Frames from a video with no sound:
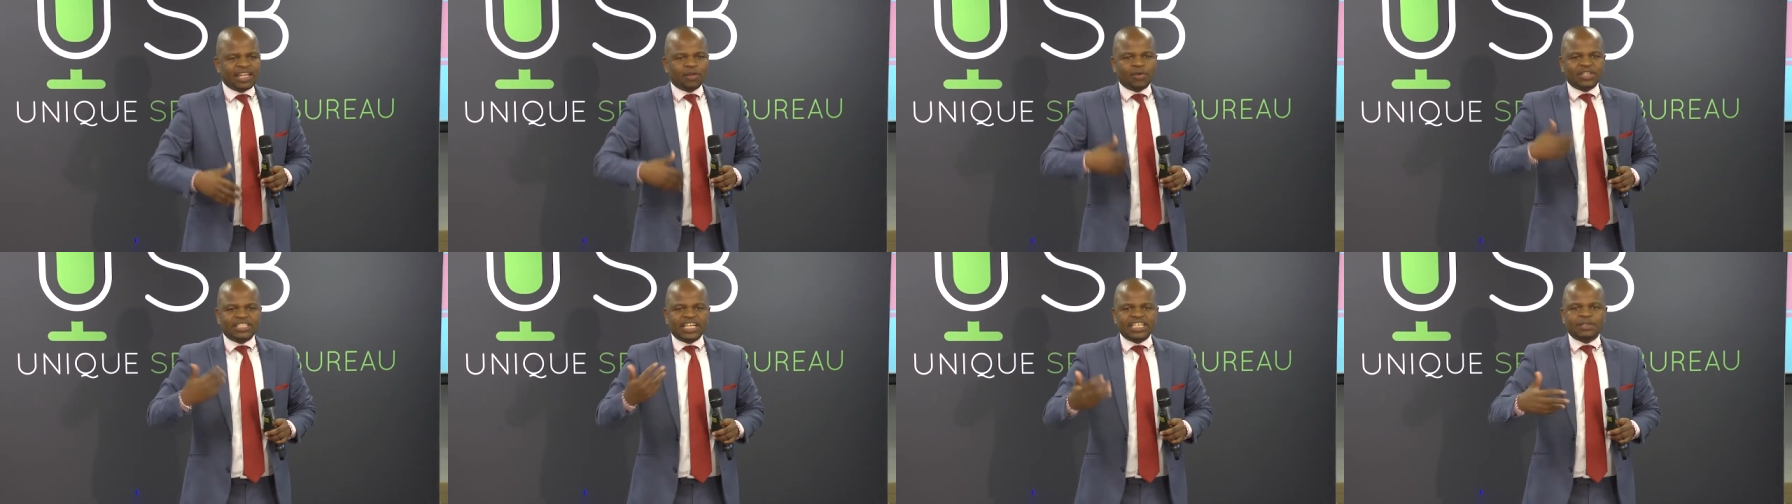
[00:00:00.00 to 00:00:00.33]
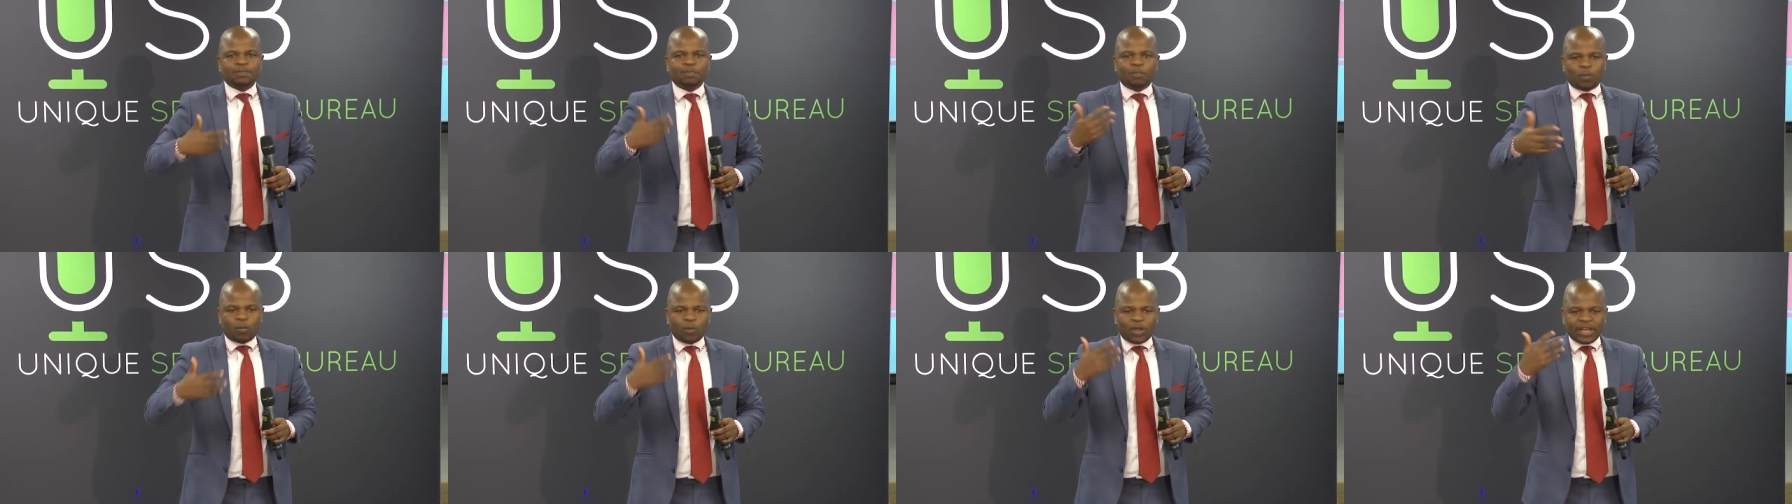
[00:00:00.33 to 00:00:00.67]
they were
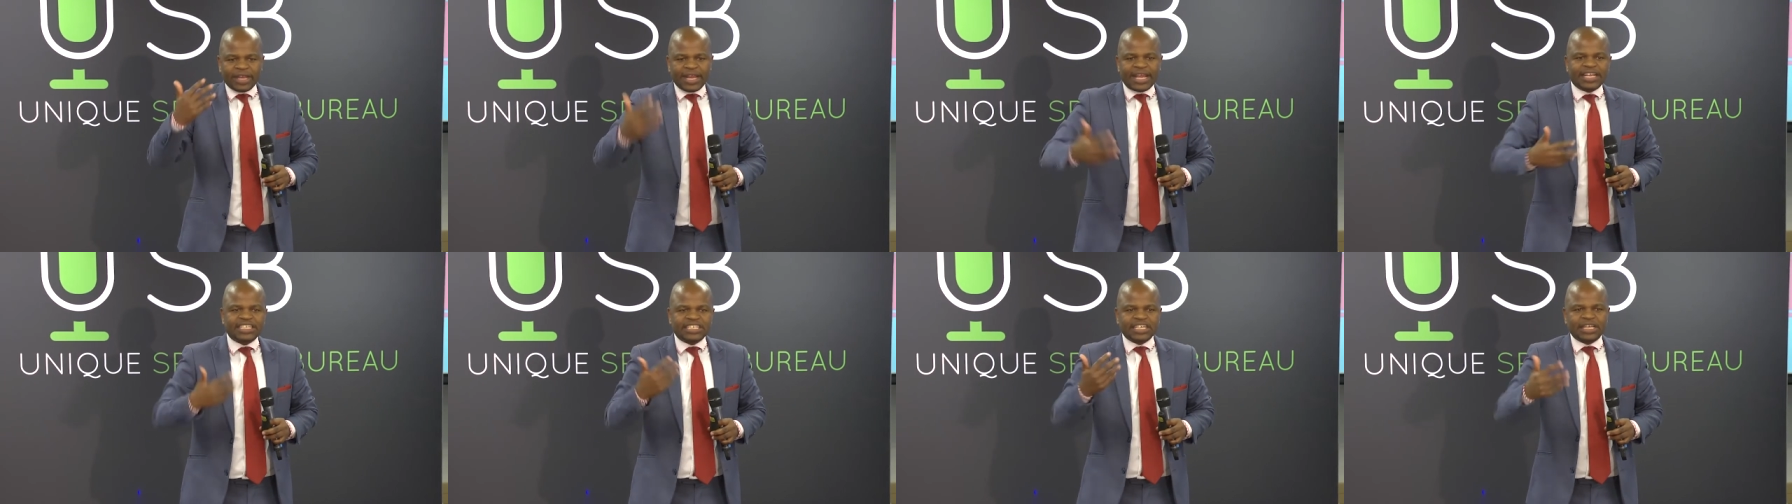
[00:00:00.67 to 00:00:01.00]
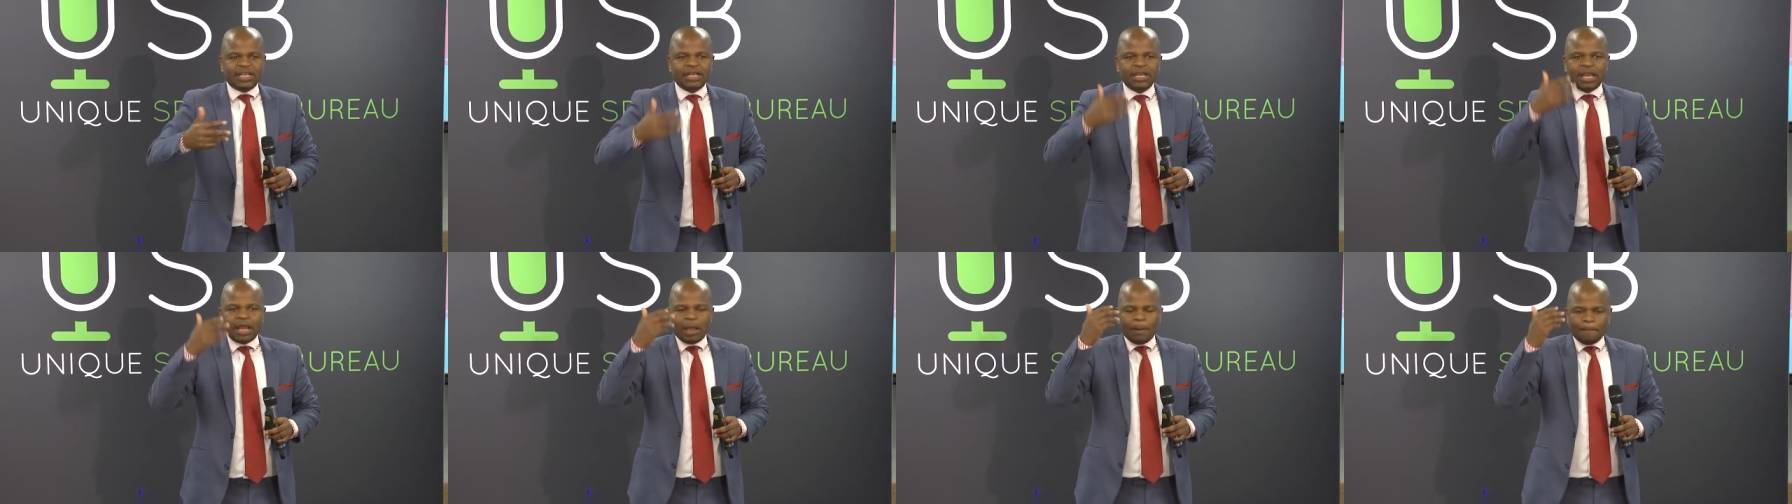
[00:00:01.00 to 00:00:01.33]
just
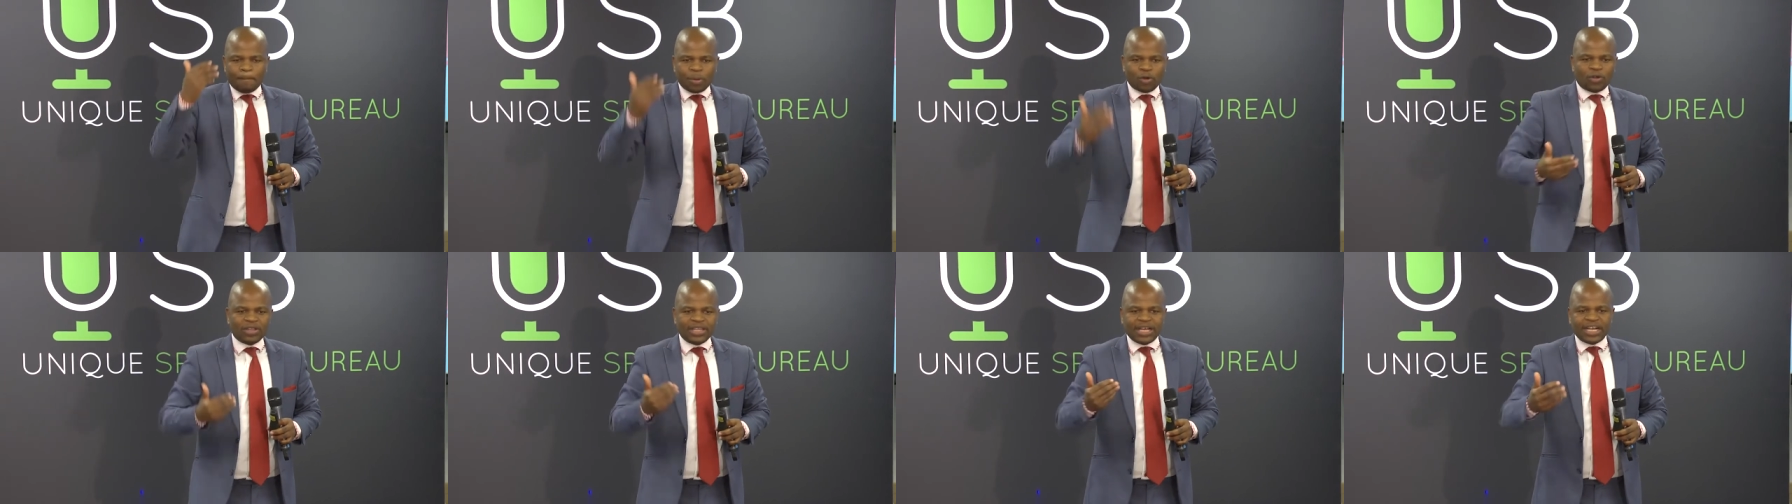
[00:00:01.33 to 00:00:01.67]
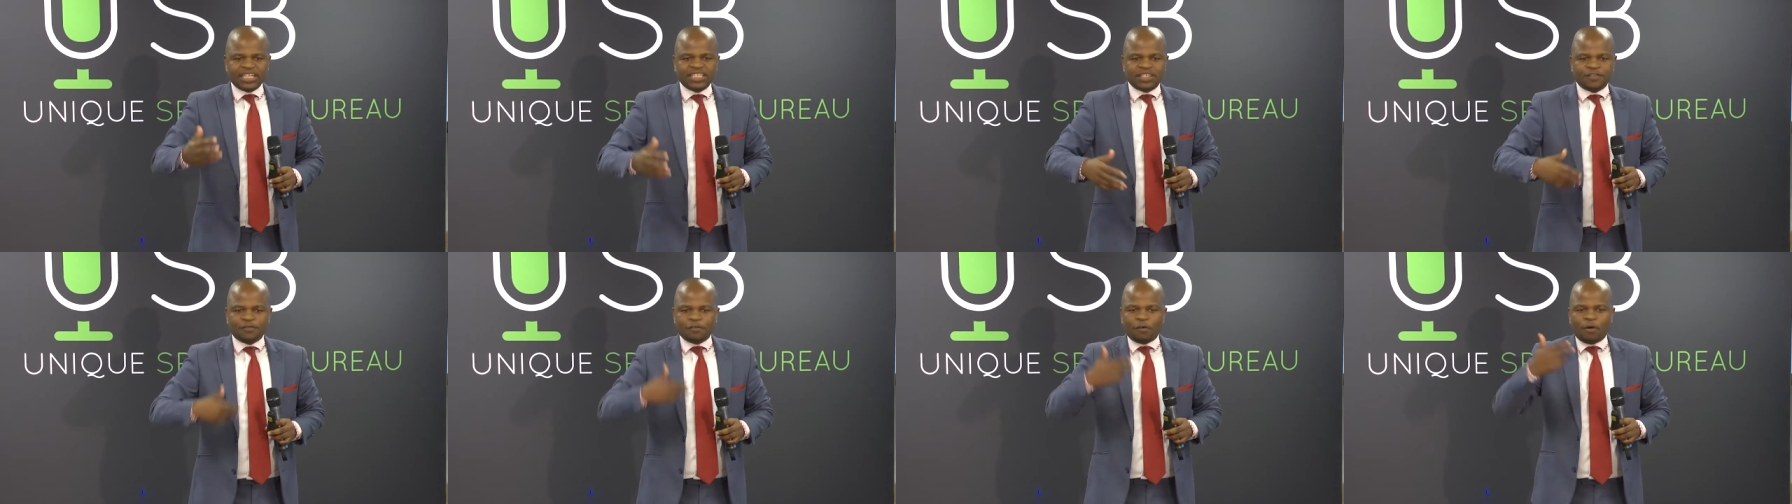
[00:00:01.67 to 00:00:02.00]
creating
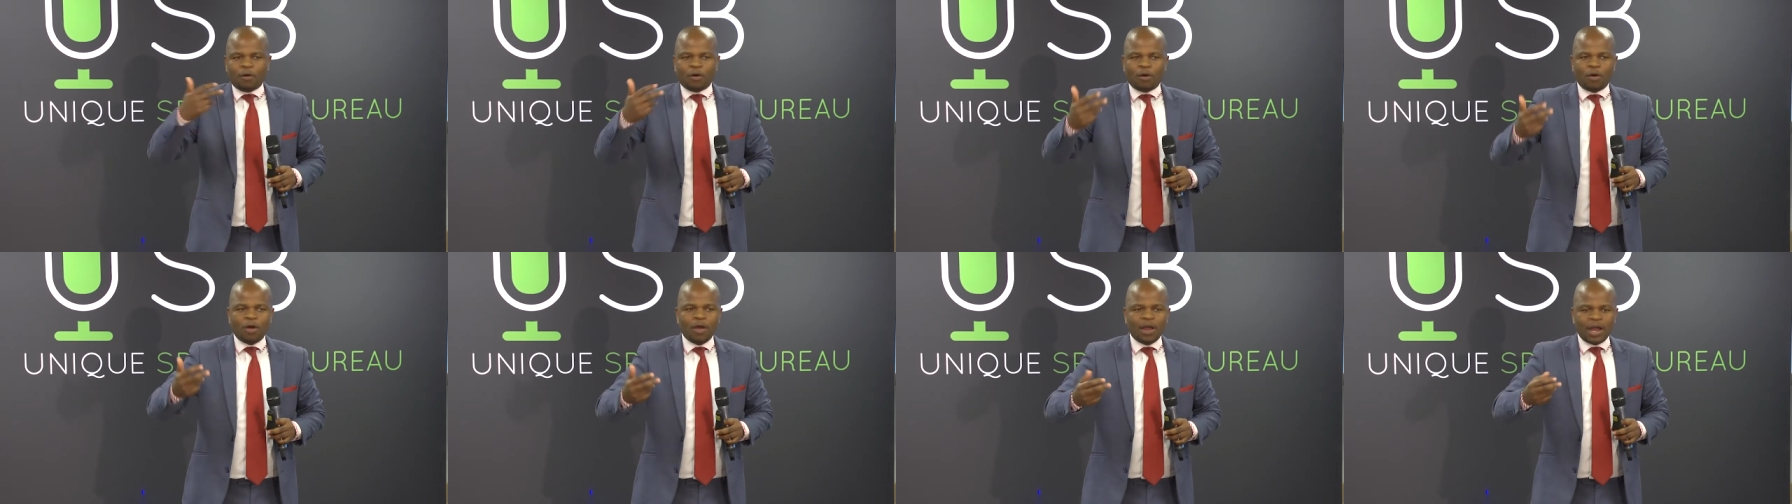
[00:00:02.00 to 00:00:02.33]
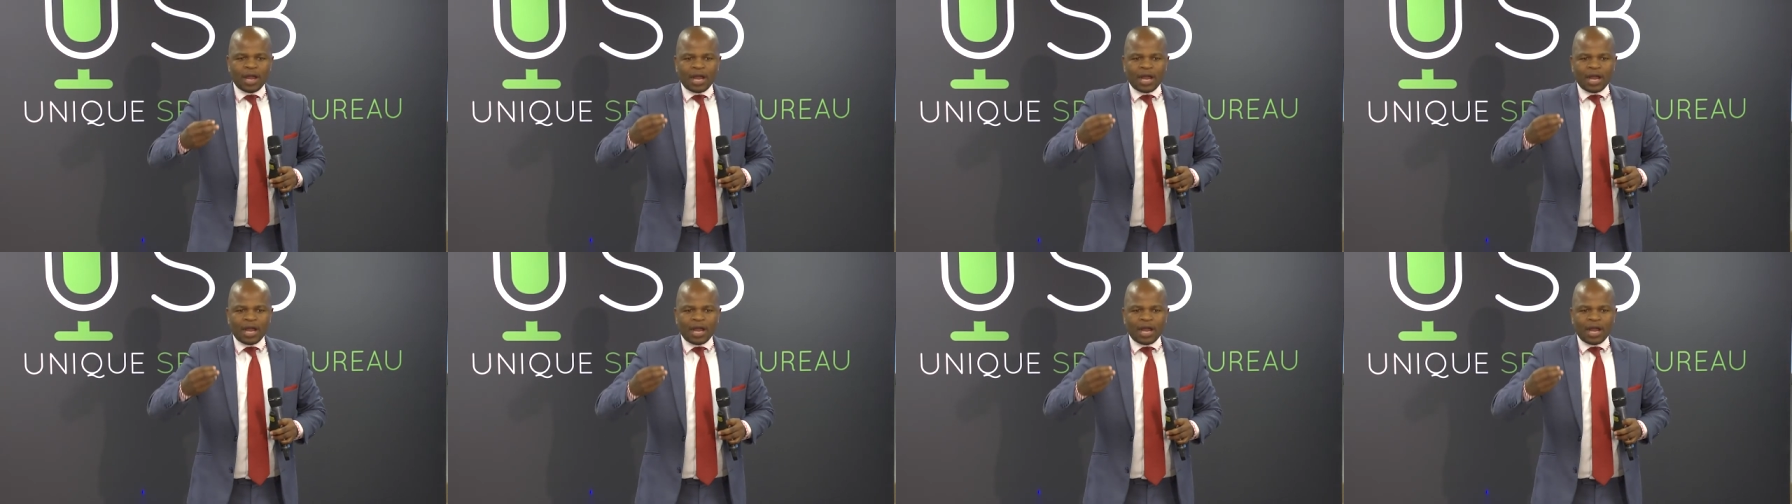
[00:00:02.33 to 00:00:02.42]
products for